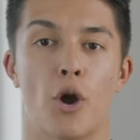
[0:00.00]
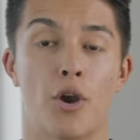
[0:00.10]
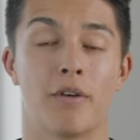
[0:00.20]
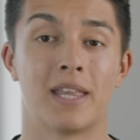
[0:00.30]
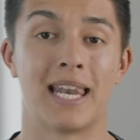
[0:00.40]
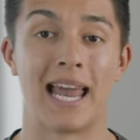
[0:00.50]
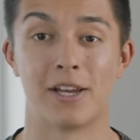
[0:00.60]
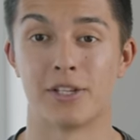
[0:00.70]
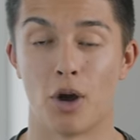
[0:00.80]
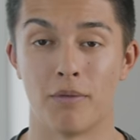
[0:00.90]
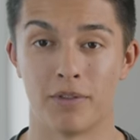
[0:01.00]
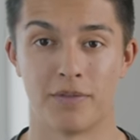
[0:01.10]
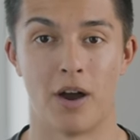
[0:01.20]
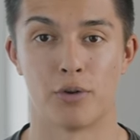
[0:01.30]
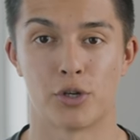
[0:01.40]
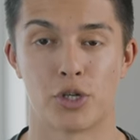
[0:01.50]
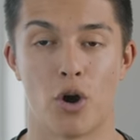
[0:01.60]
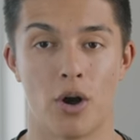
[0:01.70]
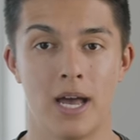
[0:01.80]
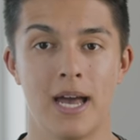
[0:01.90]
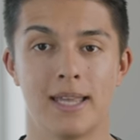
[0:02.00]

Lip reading: going over the layers of the final shot,